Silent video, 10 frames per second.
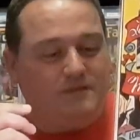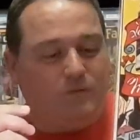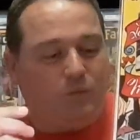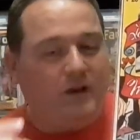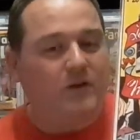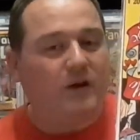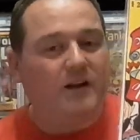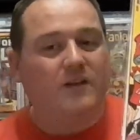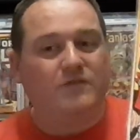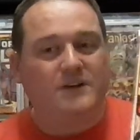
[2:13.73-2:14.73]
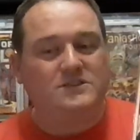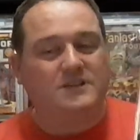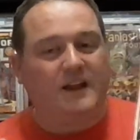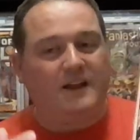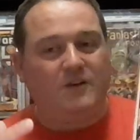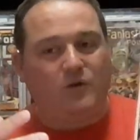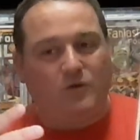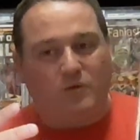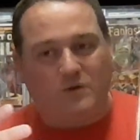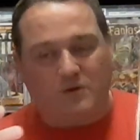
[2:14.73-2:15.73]
When you're at a convention and
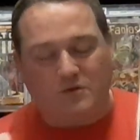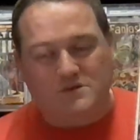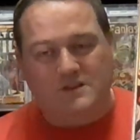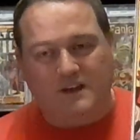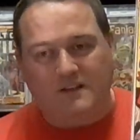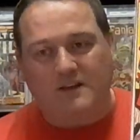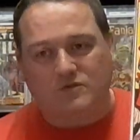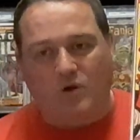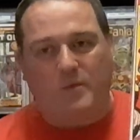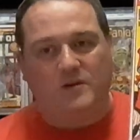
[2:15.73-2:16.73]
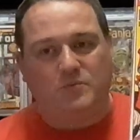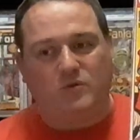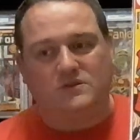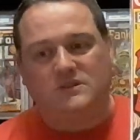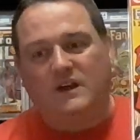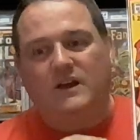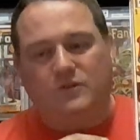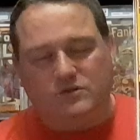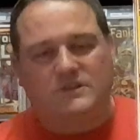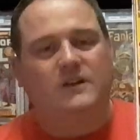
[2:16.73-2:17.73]
you see these romance books,
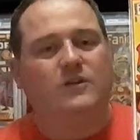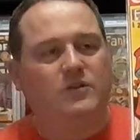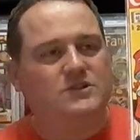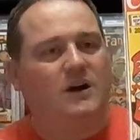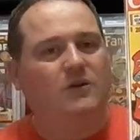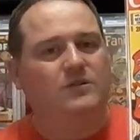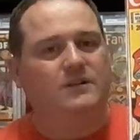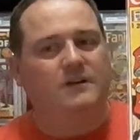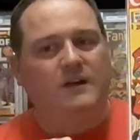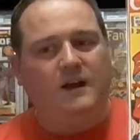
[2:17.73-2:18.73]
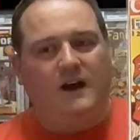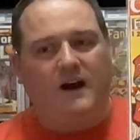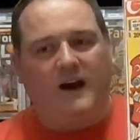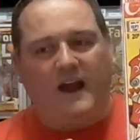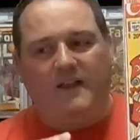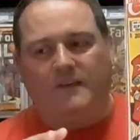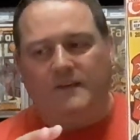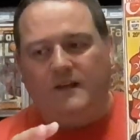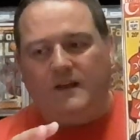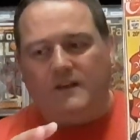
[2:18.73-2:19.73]
you'll see a lot of Charlton, and
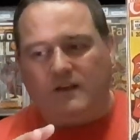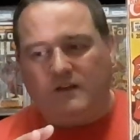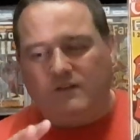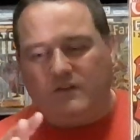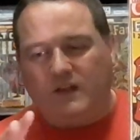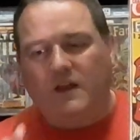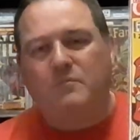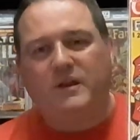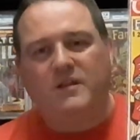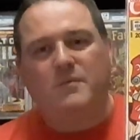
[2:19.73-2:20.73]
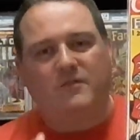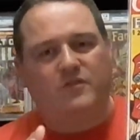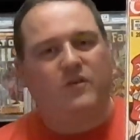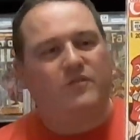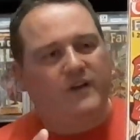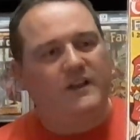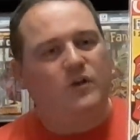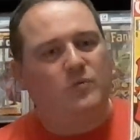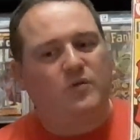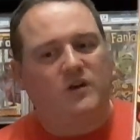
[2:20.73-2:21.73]
you can pick them up for a fairly
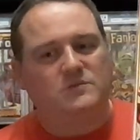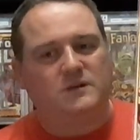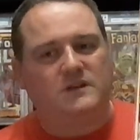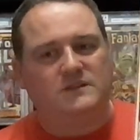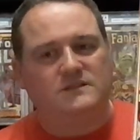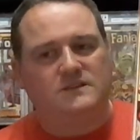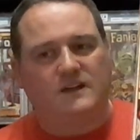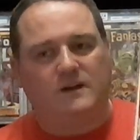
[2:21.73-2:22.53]
good price because